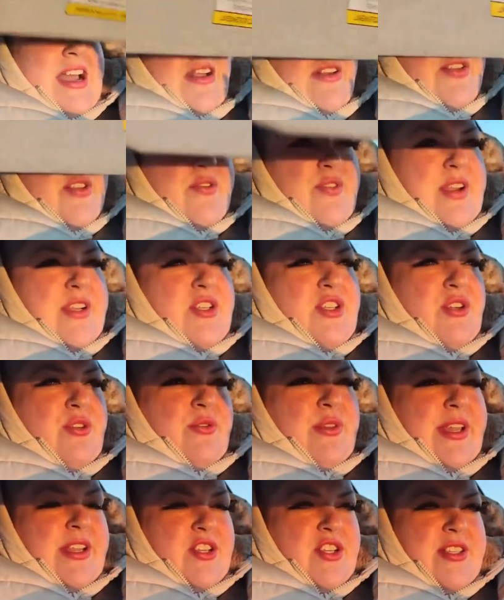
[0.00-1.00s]
i also find too
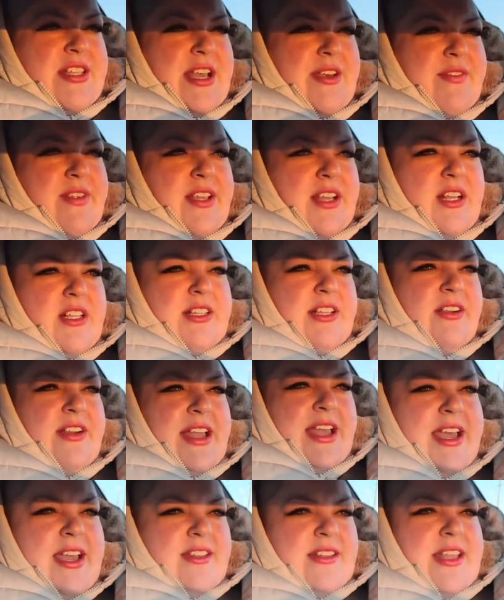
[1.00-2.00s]
like just having a clear
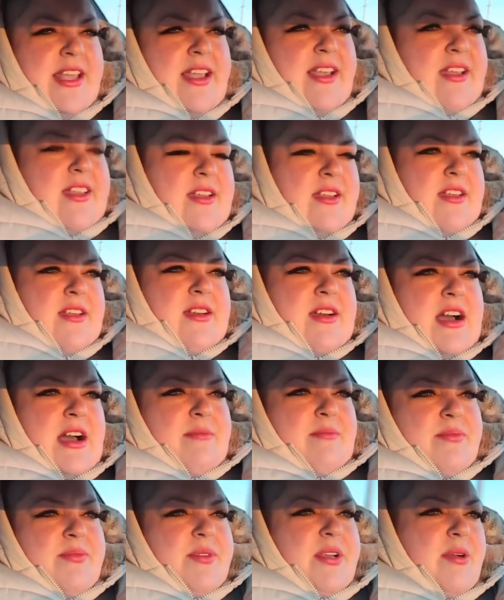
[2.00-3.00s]
head like
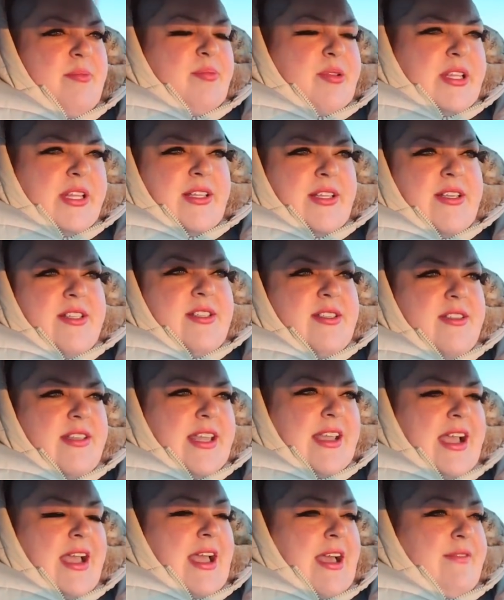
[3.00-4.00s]
completely
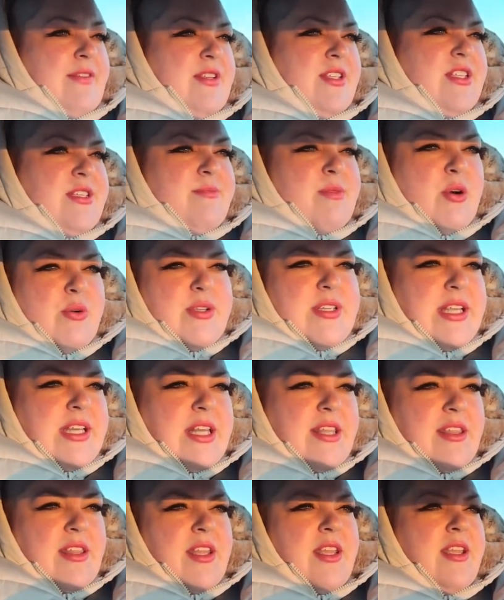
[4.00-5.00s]
like I haven't smoked
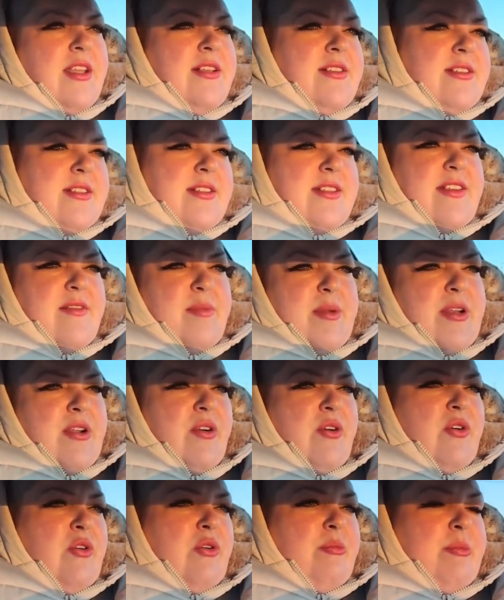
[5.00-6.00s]
anything since I've been mm-hmm.
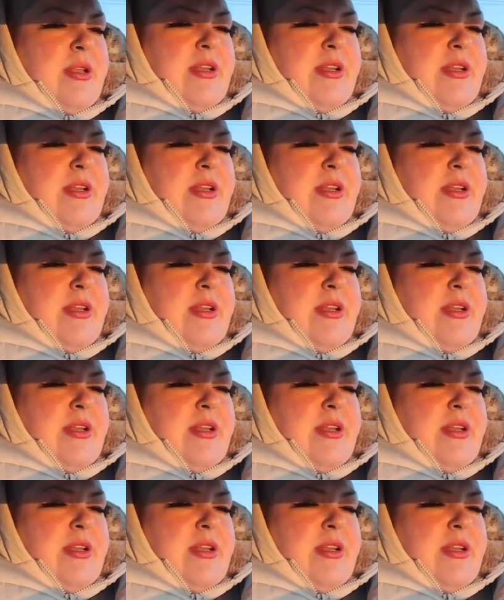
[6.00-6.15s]
home,